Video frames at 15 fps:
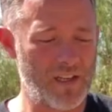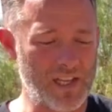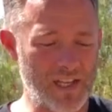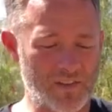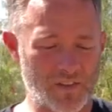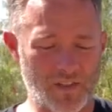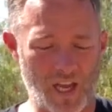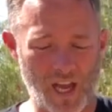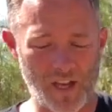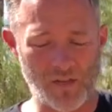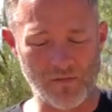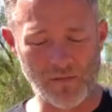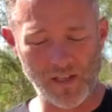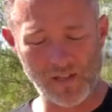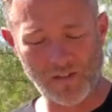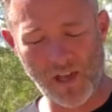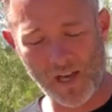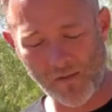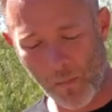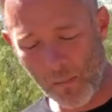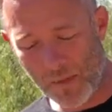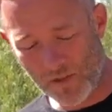it's kind
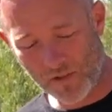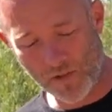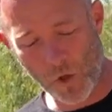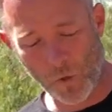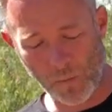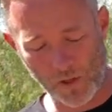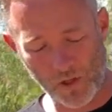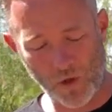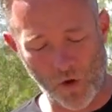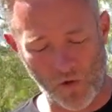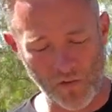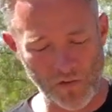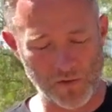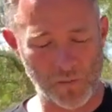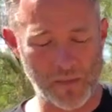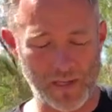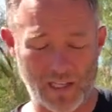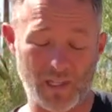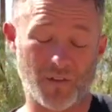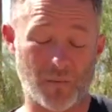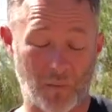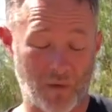of a misnomer to call this a Mini.
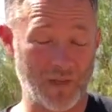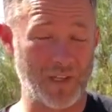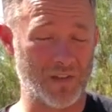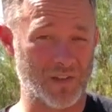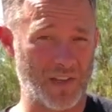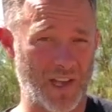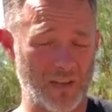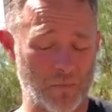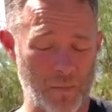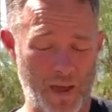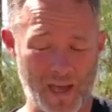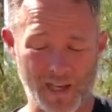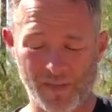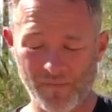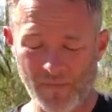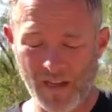It's a pretty good sized bag.